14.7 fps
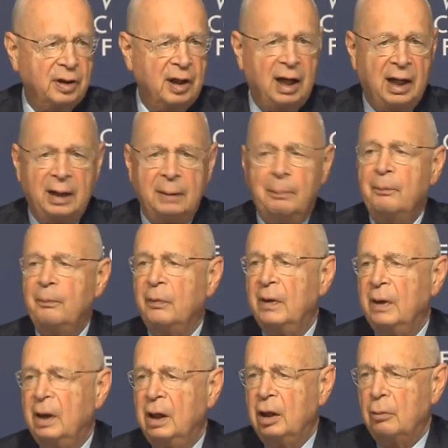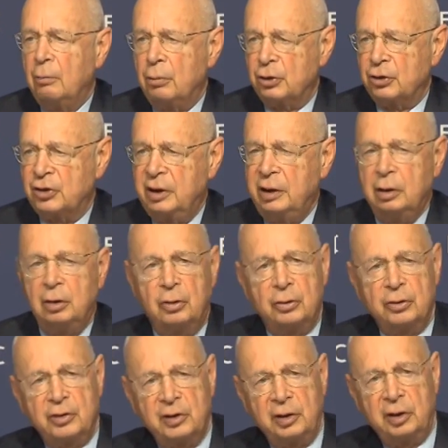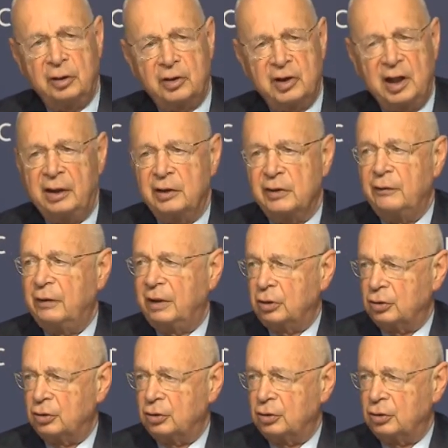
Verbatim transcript: you know, the people, like, who, for example,